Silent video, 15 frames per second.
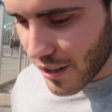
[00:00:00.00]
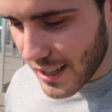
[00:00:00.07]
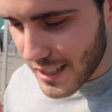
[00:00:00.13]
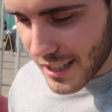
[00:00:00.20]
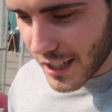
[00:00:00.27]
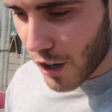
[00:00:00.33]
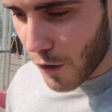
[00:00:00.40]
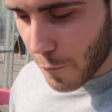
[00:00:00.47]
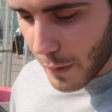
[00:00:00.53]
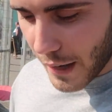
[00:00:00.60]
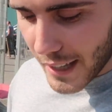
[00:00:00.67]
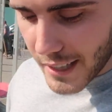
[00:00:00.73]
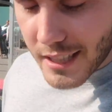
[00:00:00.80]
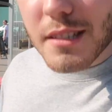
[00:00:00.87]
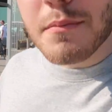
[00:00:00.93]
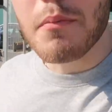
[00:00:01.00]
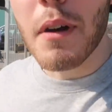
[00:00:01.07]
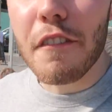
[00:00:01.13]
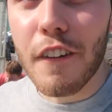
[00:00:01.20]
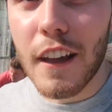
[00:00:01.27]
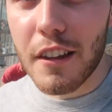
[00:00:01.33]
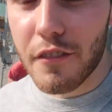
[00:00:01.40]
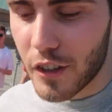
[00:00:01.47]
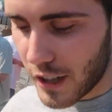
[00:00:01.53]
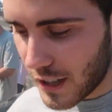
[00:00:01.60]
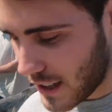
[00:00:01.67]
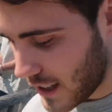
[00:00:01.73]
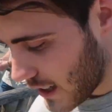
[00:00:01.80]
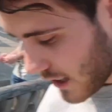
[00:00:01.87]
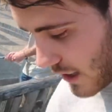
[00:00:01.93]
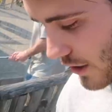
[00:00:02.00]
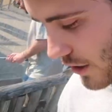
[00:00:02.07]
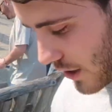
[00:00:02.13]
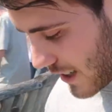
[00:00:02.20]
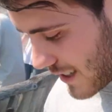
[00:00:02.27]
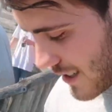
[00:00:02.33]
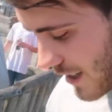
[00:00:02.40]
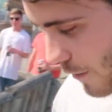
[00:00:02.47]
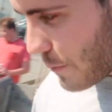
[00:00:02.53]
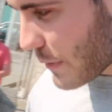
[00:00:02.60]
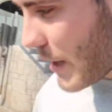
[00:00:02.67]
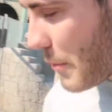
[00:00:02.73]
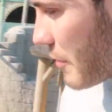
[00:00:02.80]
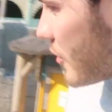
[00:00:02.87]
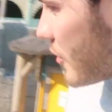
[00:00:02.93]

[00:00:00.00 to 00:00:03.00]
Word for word: Crazy Golf place, my favourite. You guys know I've been here